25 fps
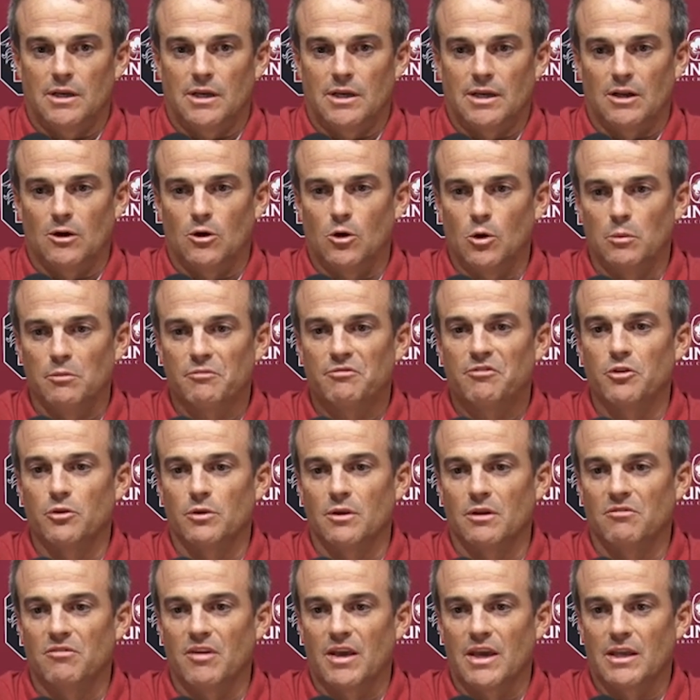and a home
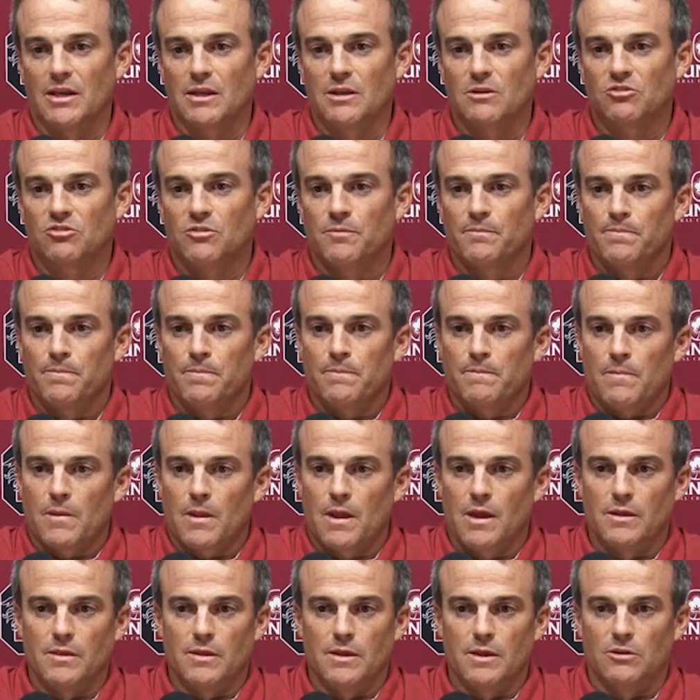field advantage,
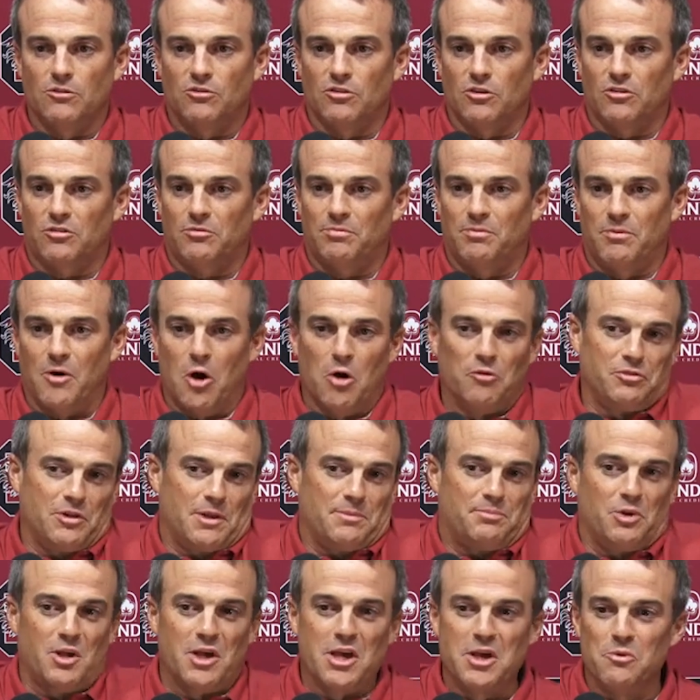and then just
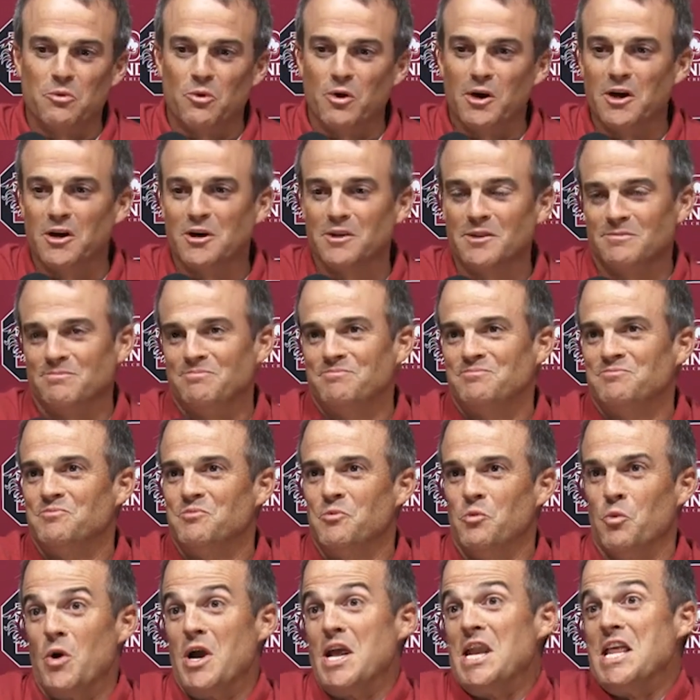hopefully playing well and
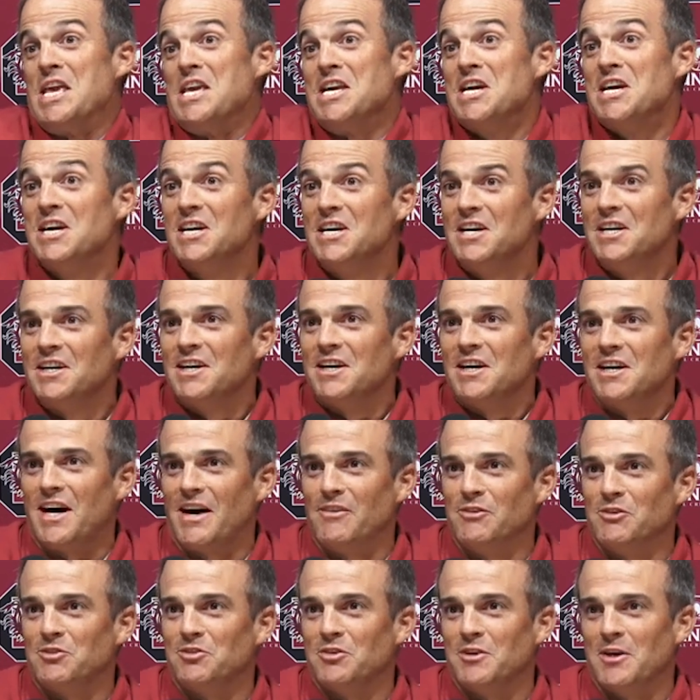winning
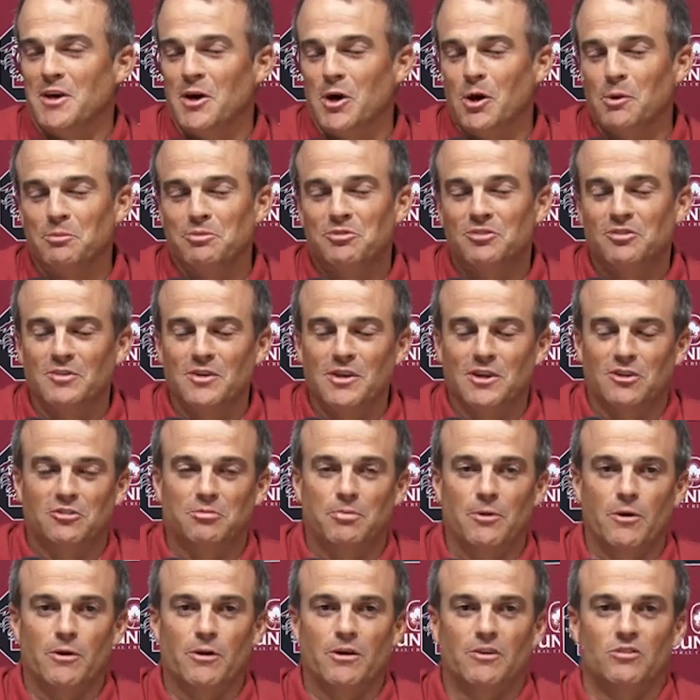obviously helps the
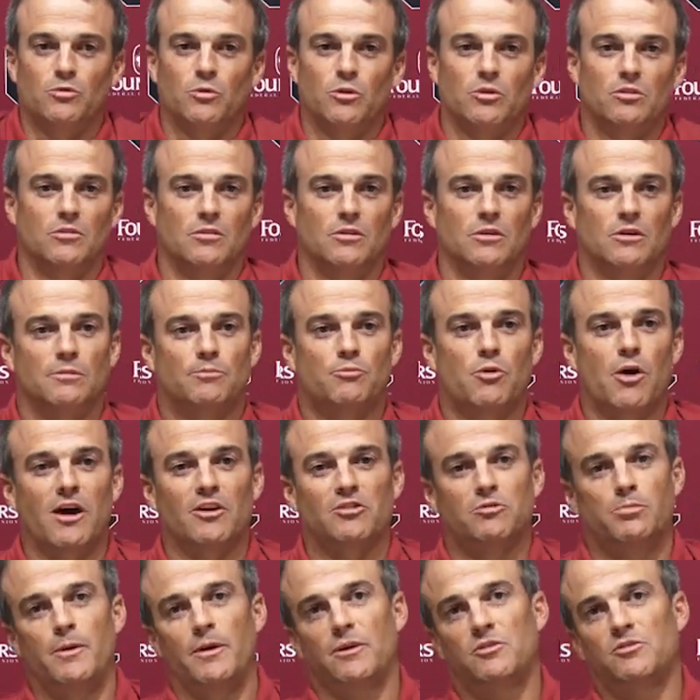experience with the
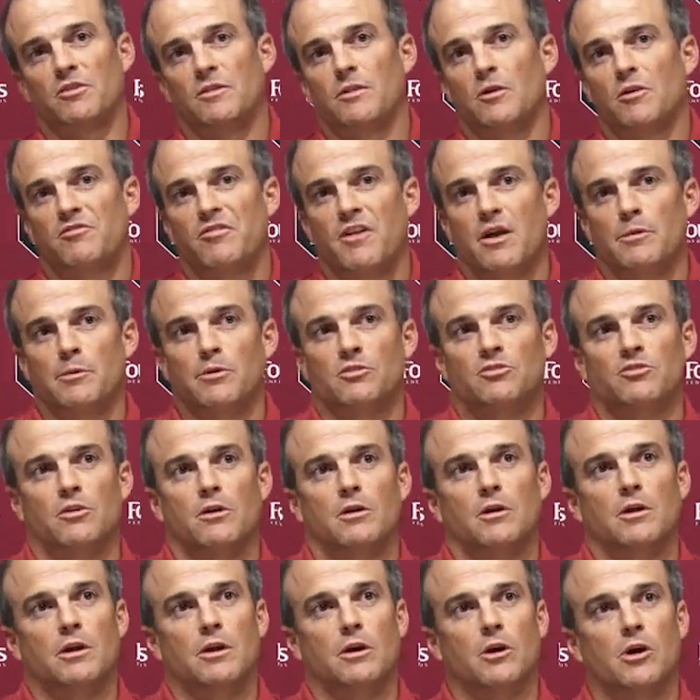prospects and their families
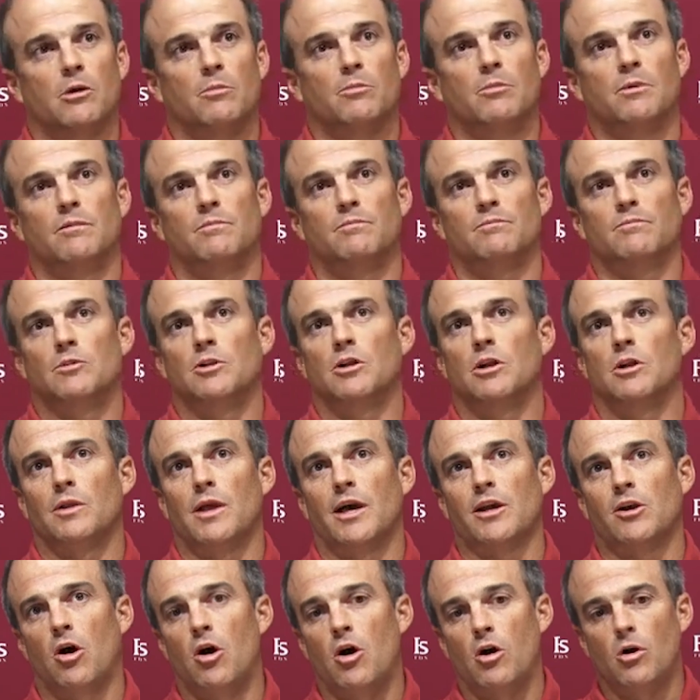that are here. But you know,
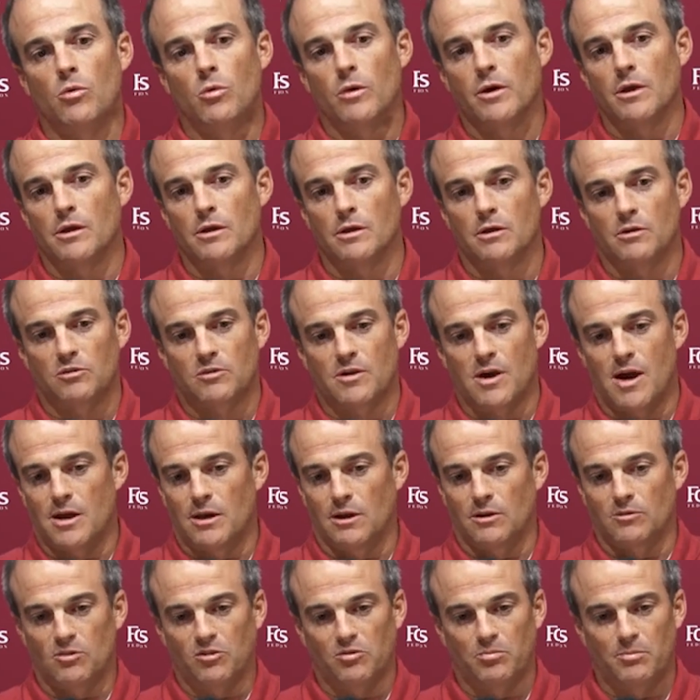like always,
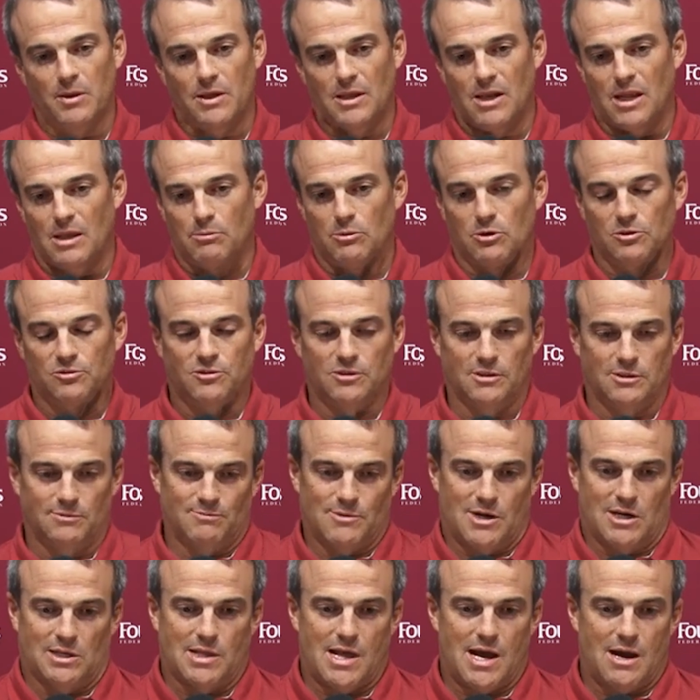Colin, just being able
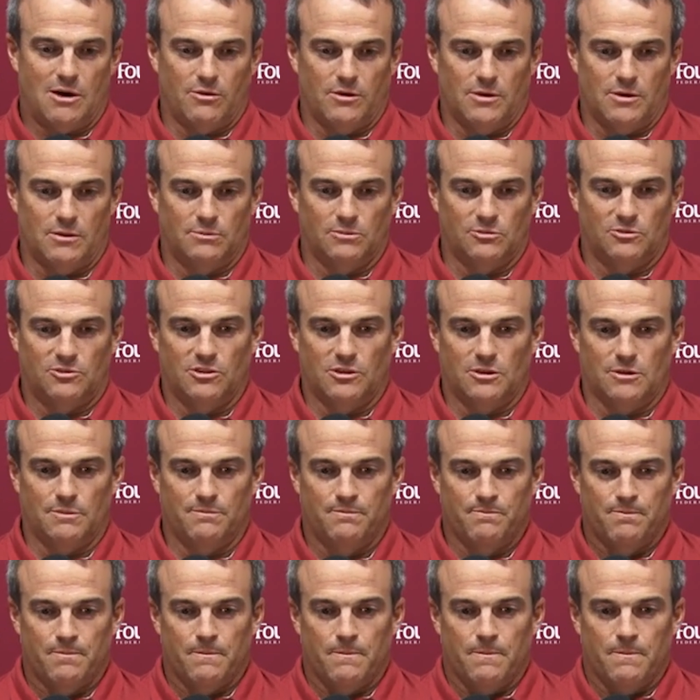to allow them to